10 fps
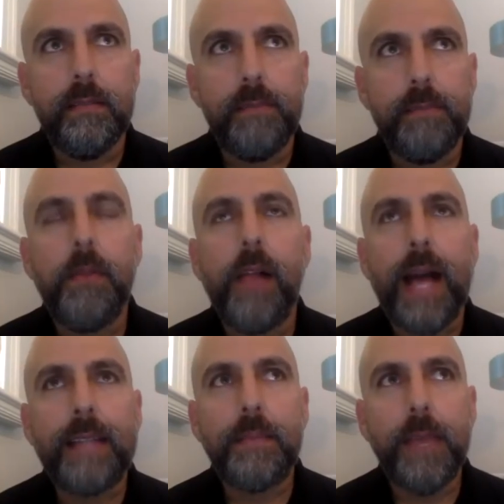people
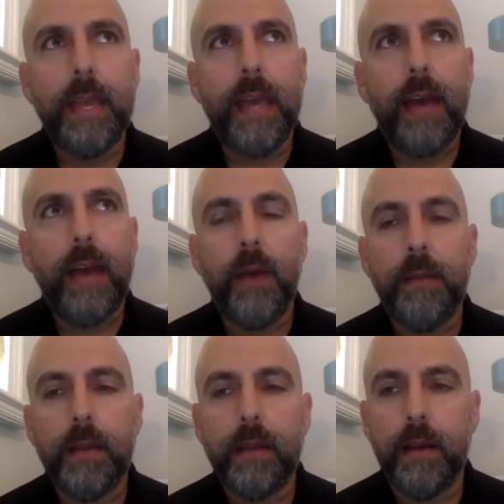ask me, how do I
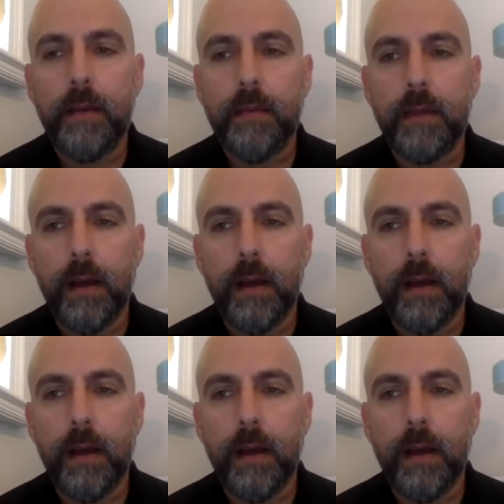become